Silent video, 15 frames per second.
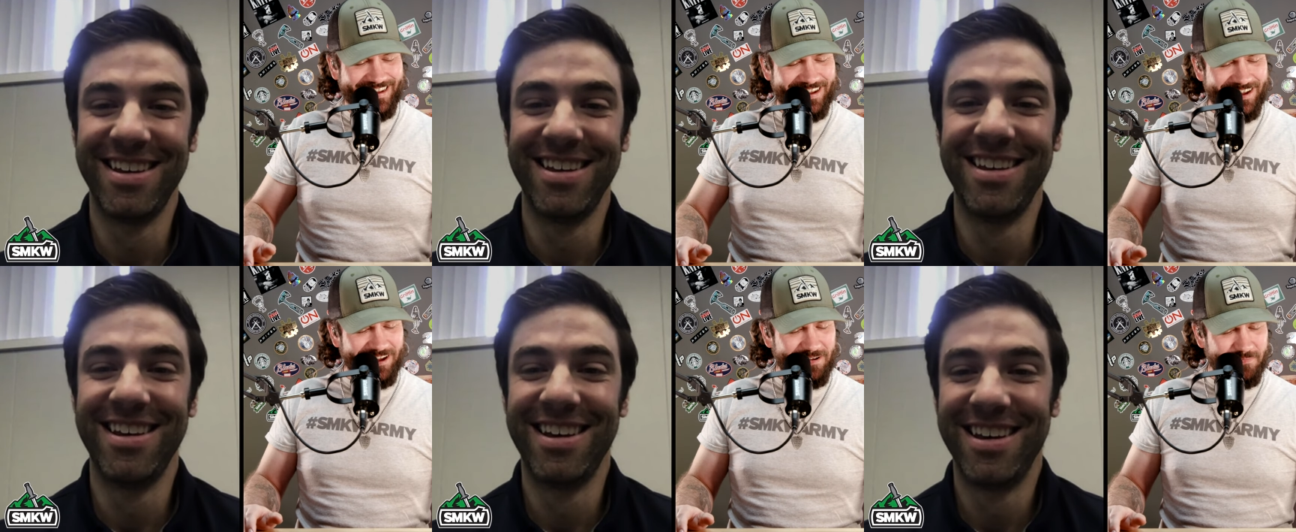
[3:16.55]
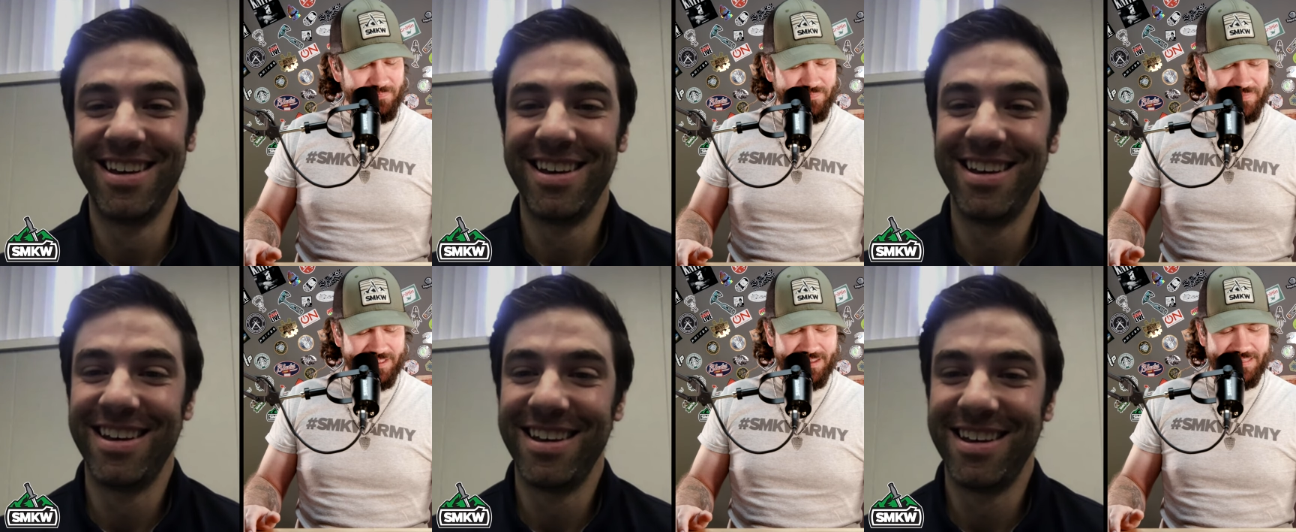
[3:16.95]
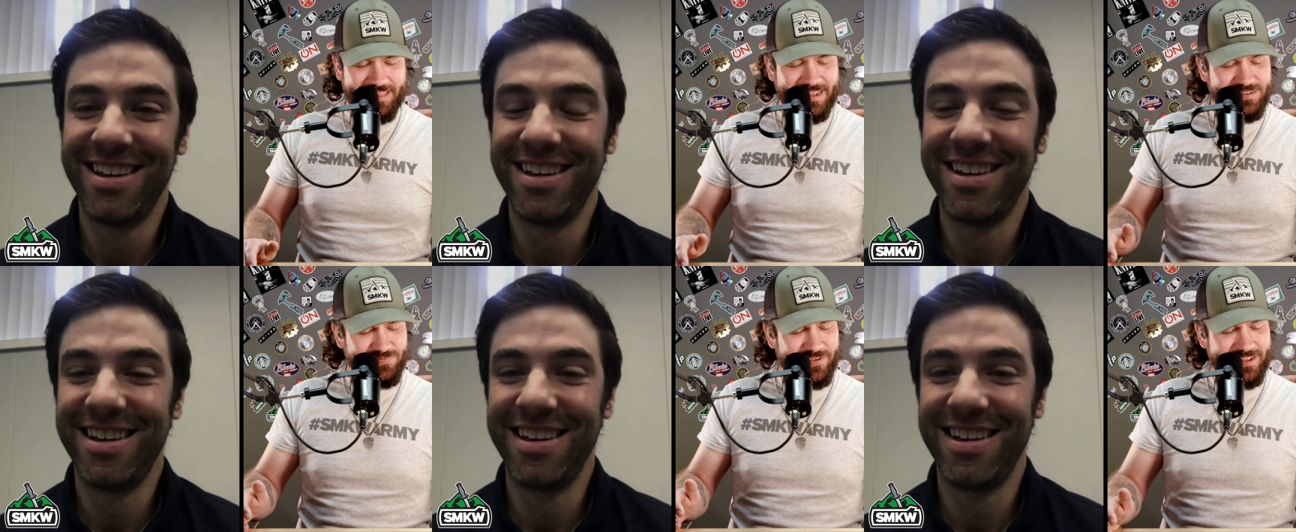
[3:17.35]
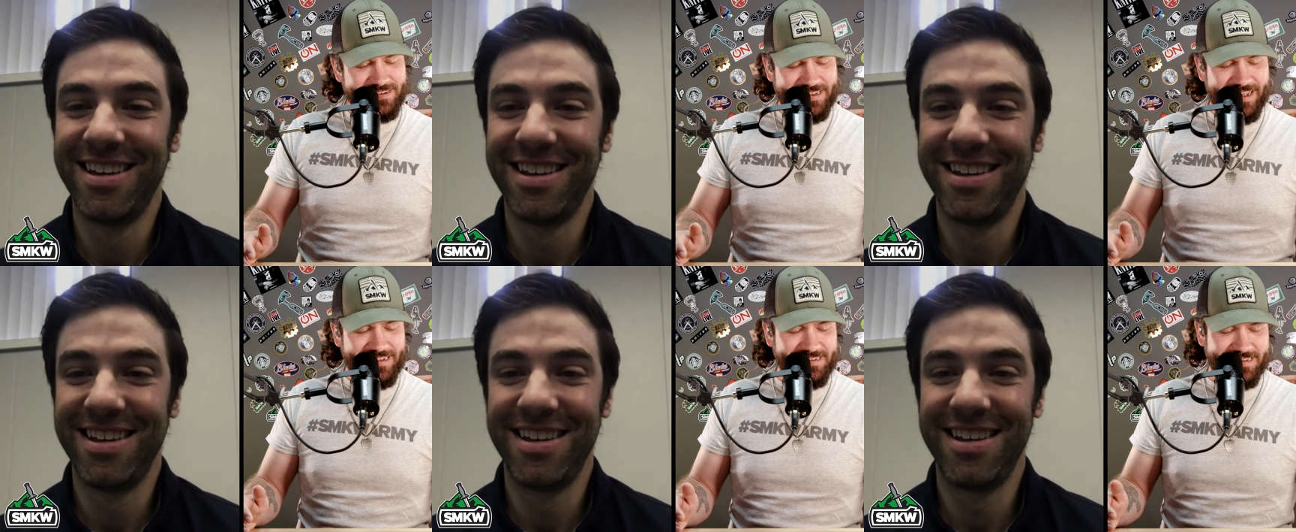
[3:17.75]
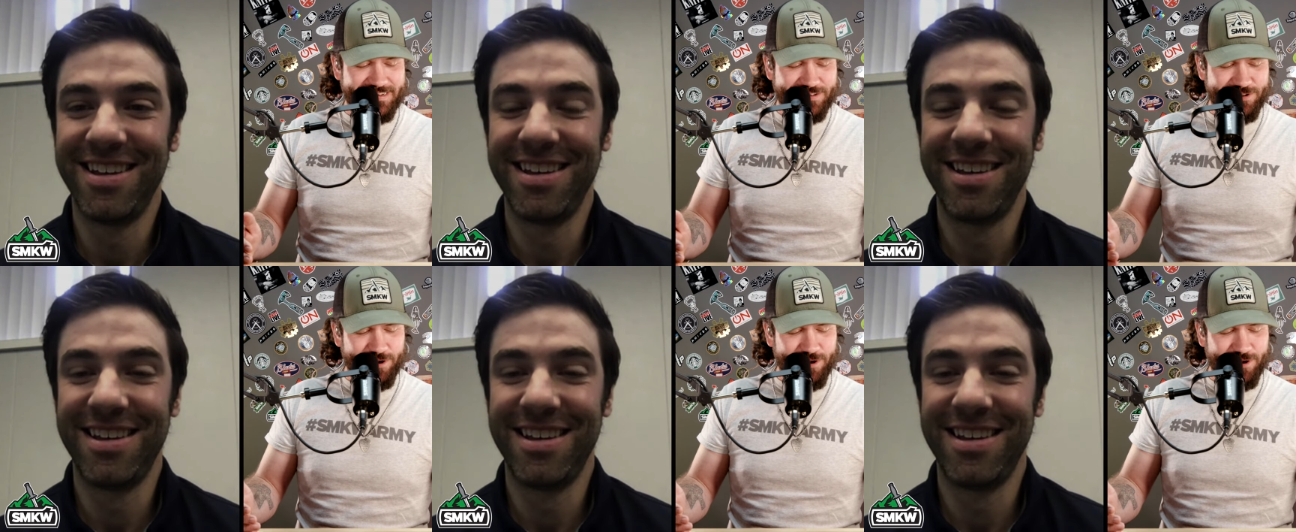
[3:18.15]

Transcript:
Speaker 1: Um, that's fantastic.